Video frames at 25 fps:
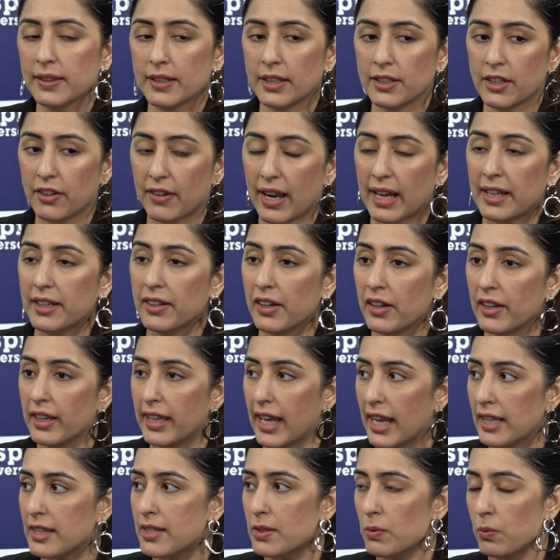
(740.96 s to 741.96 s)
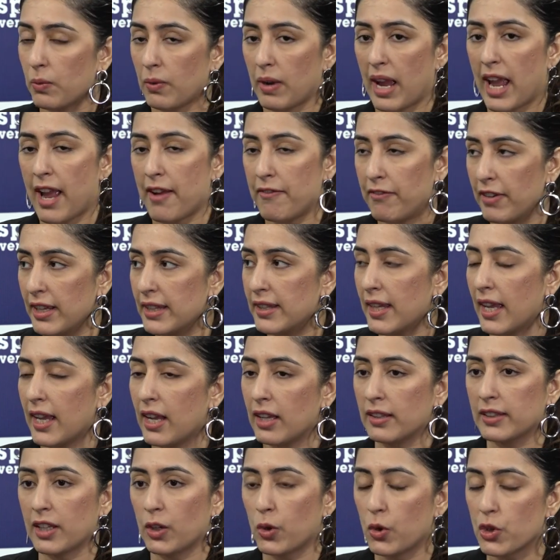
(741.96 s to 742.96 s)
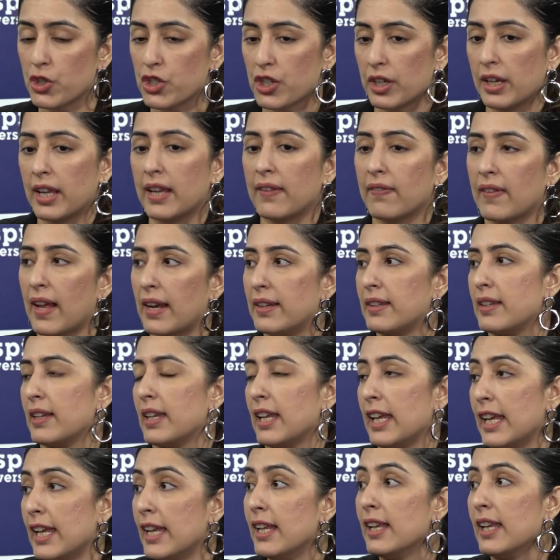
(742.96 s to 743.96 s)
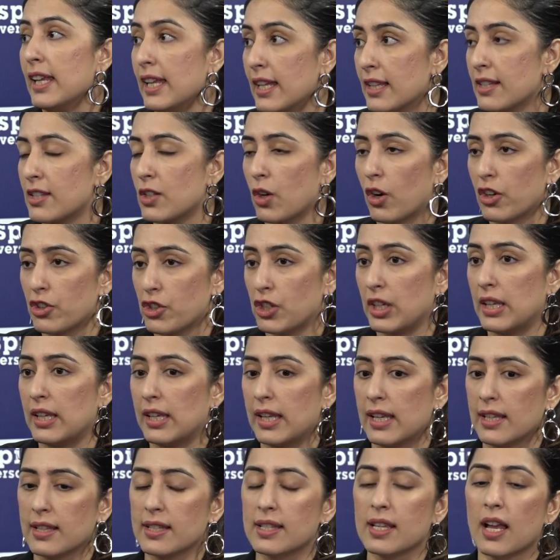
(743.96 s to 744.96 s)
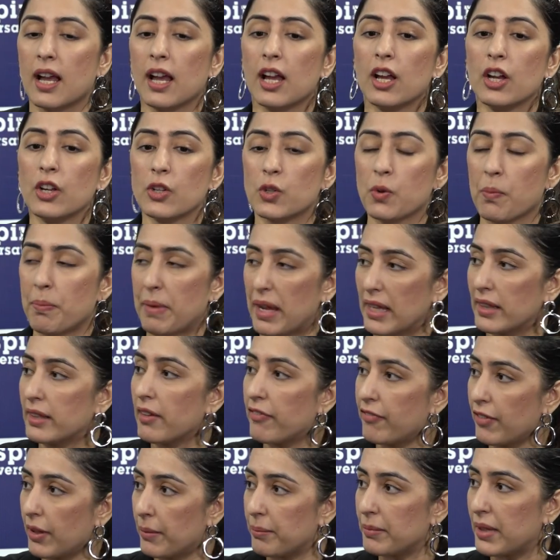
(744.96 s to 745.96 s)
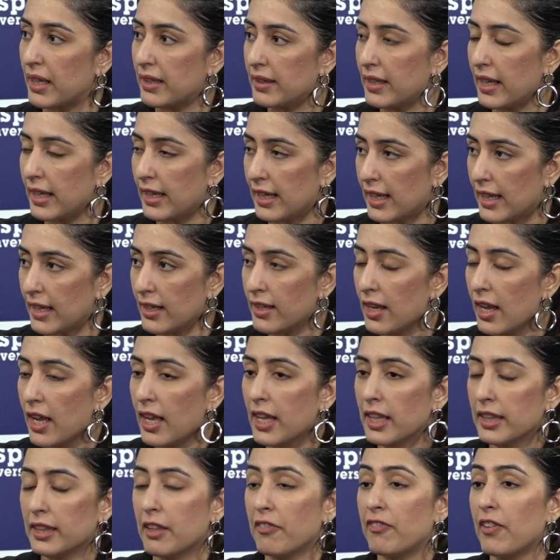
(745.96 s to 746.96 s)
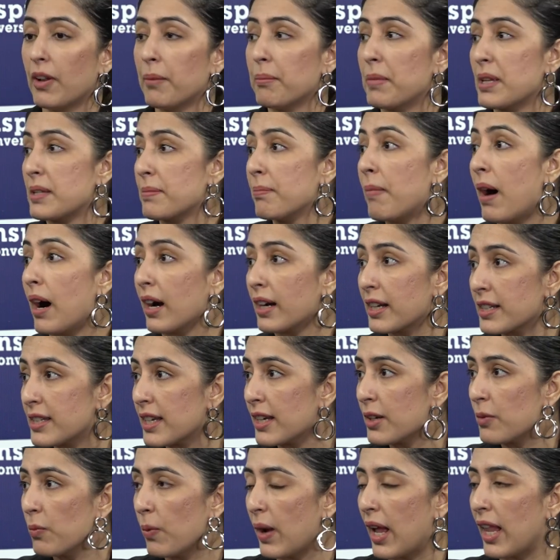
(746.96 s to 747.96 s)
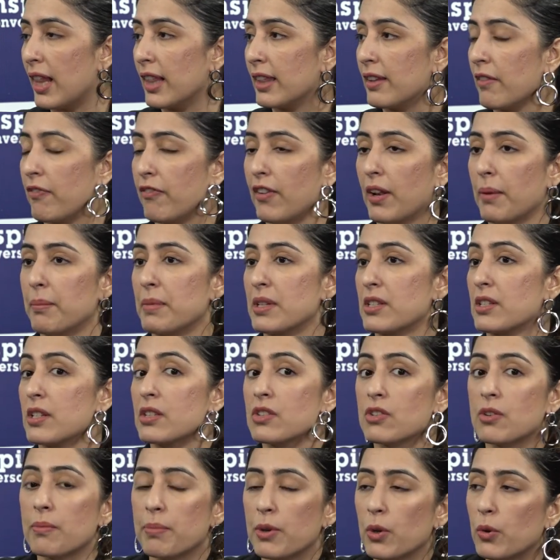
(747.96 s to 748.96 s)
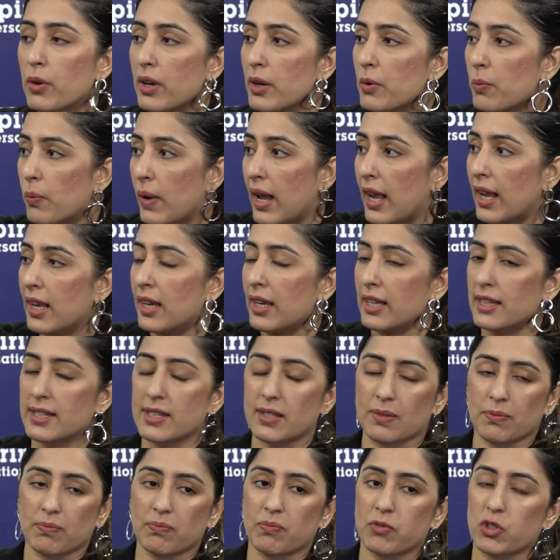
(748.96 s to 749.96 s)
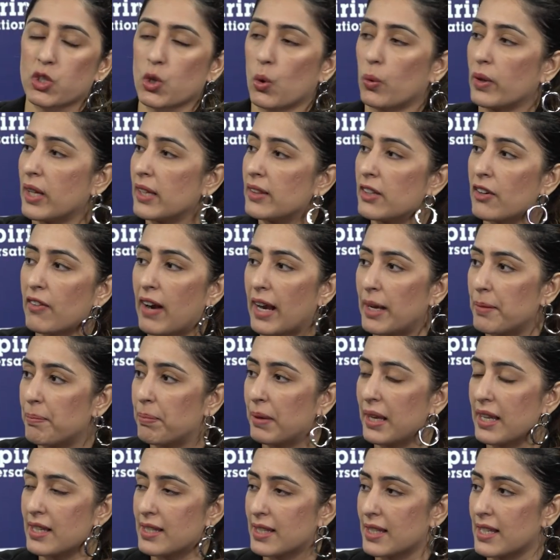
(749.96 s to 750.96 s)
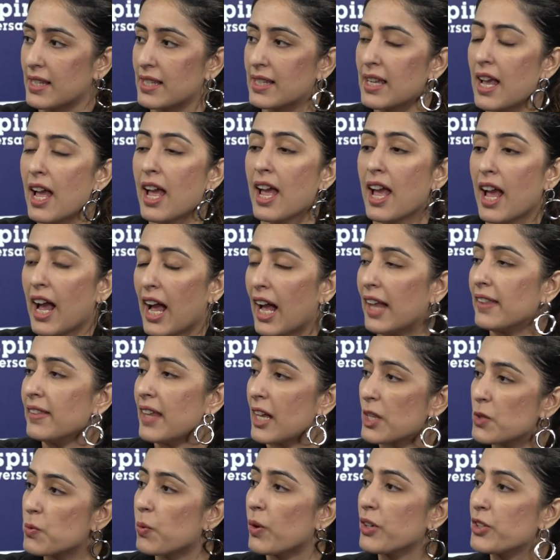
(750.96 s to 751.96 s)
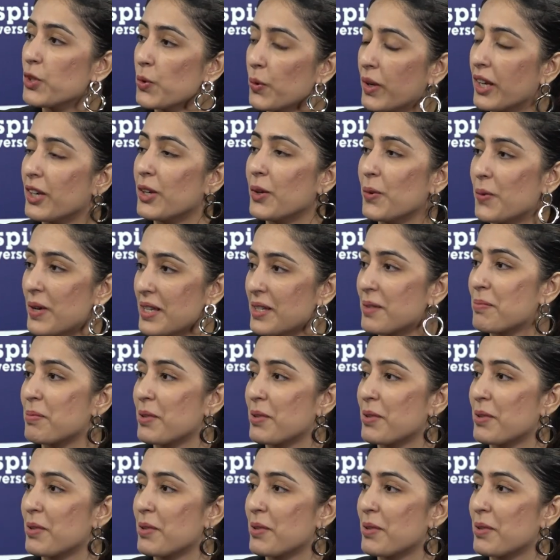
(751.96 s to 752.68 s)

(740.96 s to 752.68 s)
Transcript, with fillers: The director gets everything, the cushioning that he needs or she needs to make the film that they need. The film is marketed well, the film is distributed well, it's shown at the right places, and that's what you can do as a